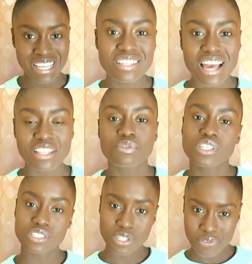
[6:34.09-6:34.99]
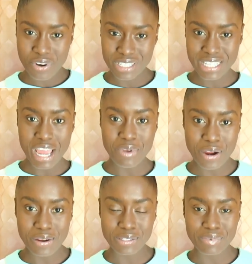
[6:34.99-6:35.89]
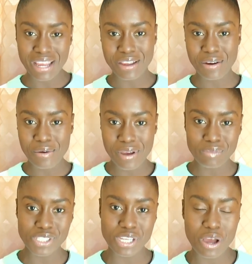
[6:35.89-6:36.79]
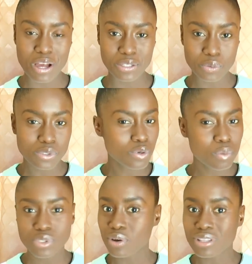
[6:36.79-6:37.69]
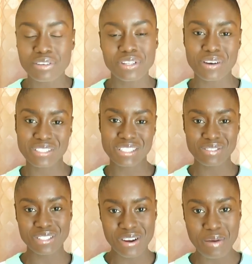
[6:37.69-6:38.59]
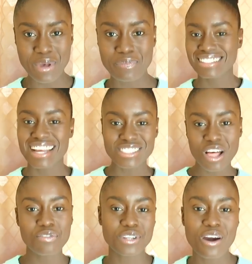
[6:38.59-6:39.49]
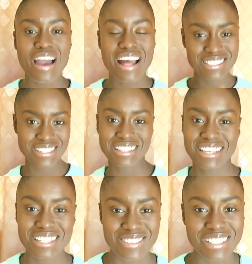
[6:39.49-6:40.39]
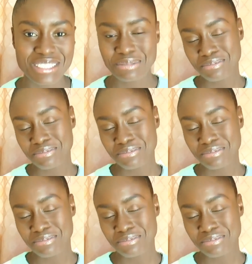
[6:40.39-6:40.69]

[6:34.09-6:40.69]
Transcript: And if this is your first time here to Black Hair ONG on YouTube, don't leave without subscribing. That's all for now. I'll see you in the next one.